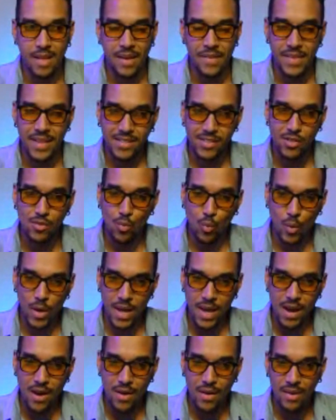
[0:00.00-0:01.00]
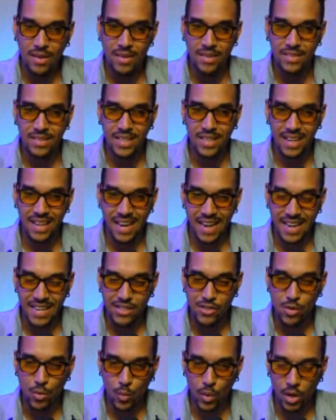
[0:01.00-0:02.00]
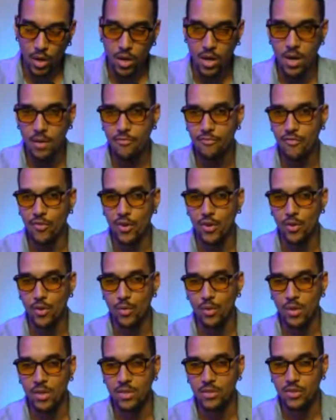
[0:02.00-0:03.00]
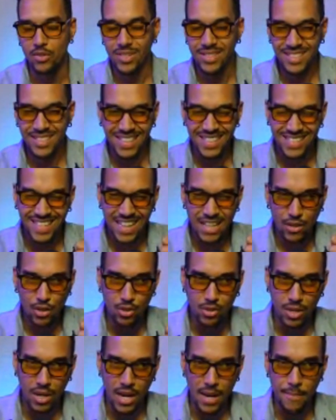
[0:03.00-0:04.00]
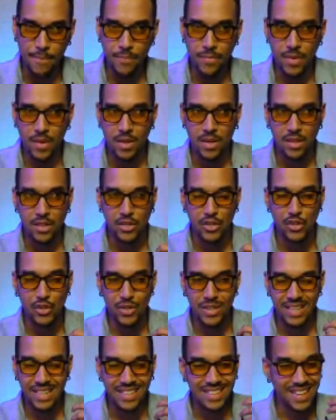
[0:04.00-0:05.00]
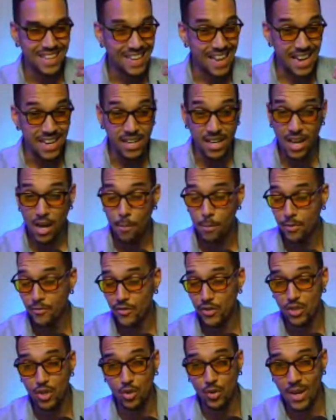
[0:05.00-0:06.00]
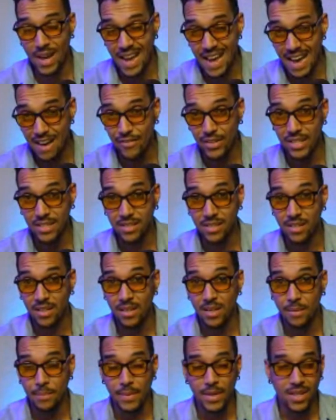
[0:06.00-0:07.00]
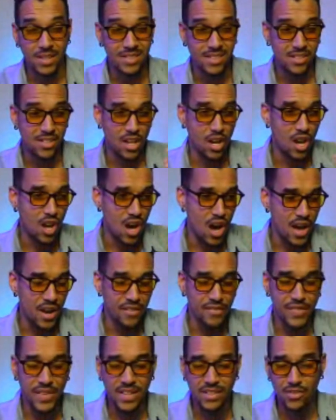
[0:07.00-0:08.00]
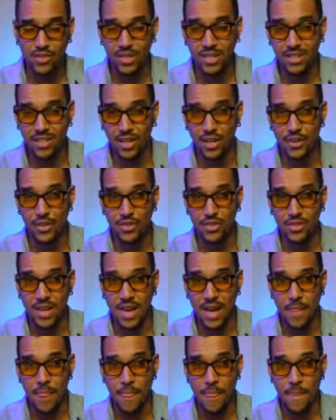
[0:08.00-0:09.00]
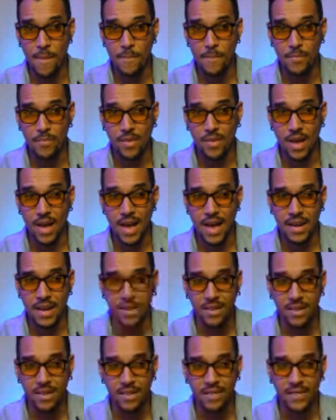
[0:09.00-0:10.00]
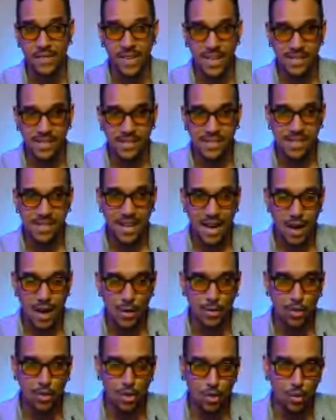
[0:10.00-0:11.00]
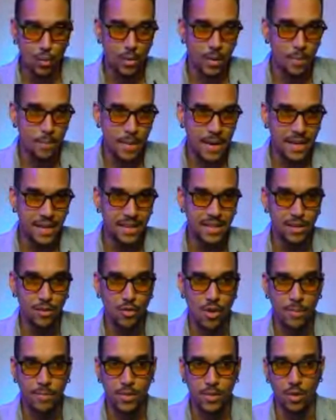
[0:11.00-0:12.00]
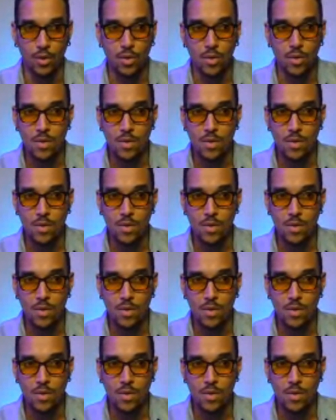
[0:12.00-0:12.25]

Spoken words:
this is where the gains will come for you. You just need to take your time. You need to get the help if you don't have it, because there's a lot of things you need to understand. And this is how you will make it in crypto.